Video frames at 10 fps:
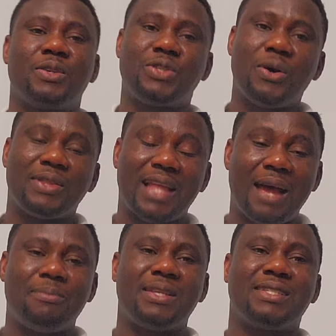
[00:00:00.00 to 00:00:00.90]
So
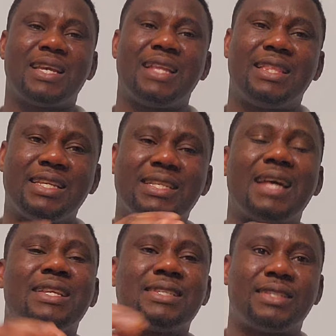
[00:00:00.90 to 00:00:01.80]
that being said, these
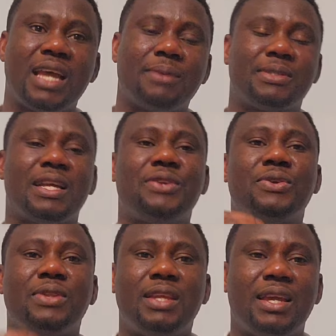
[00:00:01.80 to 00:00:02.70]
are the steps that
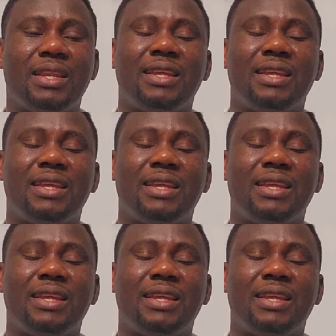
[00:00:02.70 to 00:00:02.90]
you need.